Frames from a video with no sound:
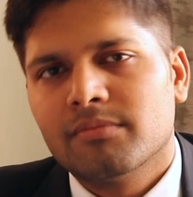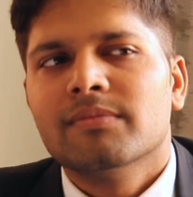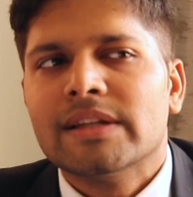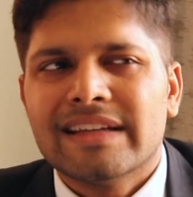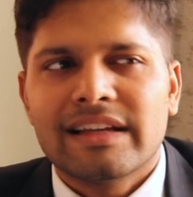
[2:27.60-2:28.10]

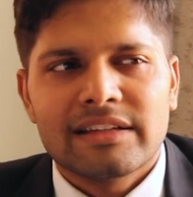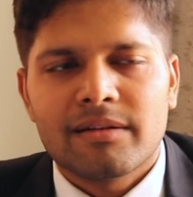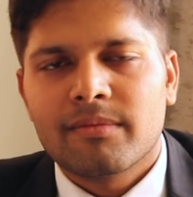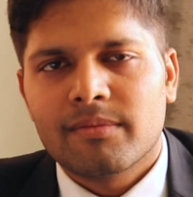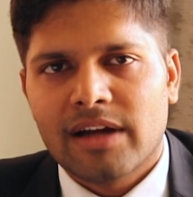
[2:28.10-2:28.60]
Basically
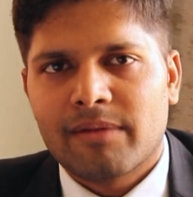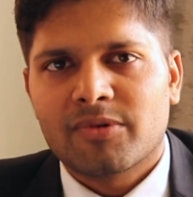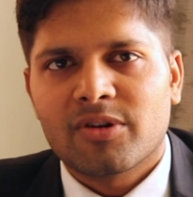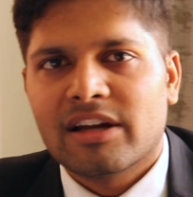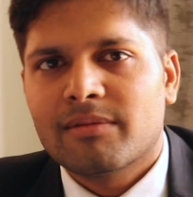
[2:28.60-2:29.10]

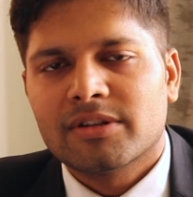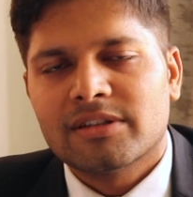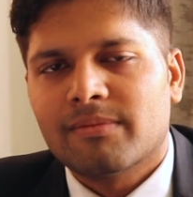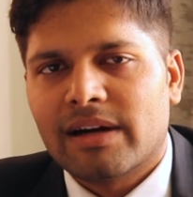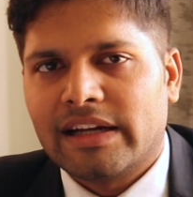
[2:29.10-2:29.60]
I'm talking about
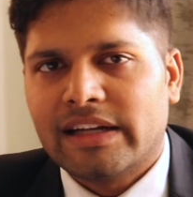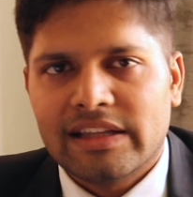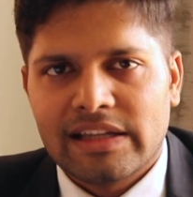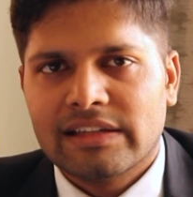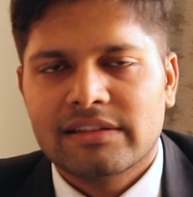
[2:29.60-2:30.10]
some
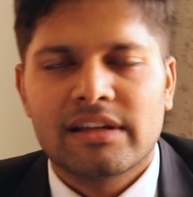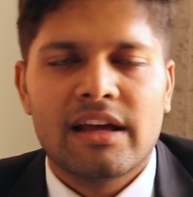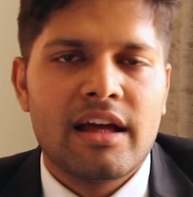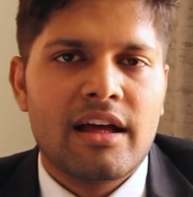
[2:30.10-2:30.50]
marketing things.